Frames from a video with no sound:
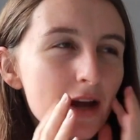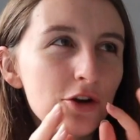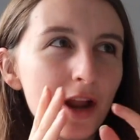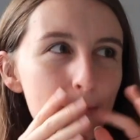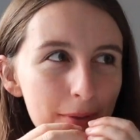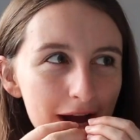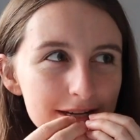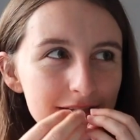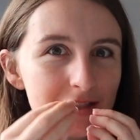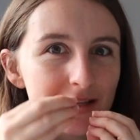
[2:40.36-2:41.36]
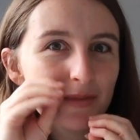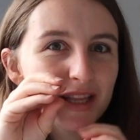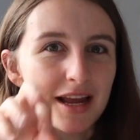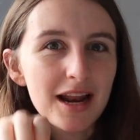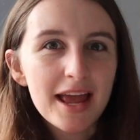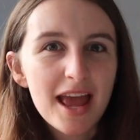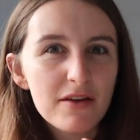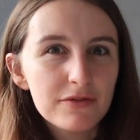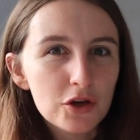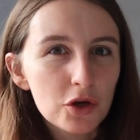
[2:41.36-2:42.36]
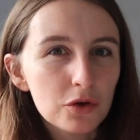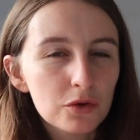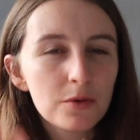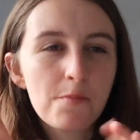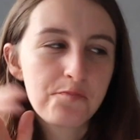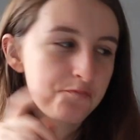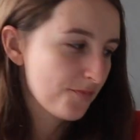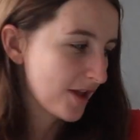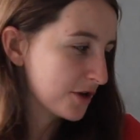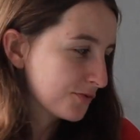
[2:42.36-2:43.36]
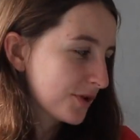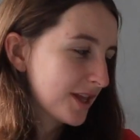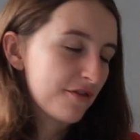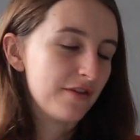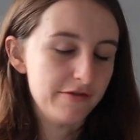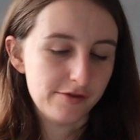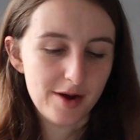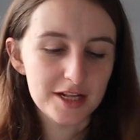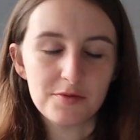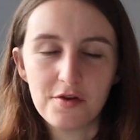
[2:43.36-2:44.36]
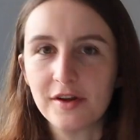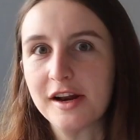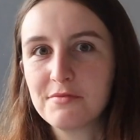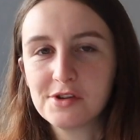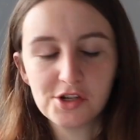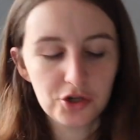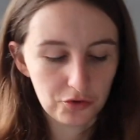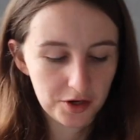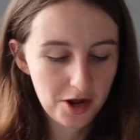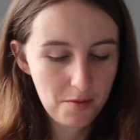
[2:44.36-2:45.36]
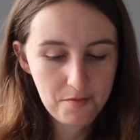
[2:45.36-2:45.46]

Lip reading: and you like bite into them and they like have goo? That's what that flavor reminds me of, and I'm really enjoying it.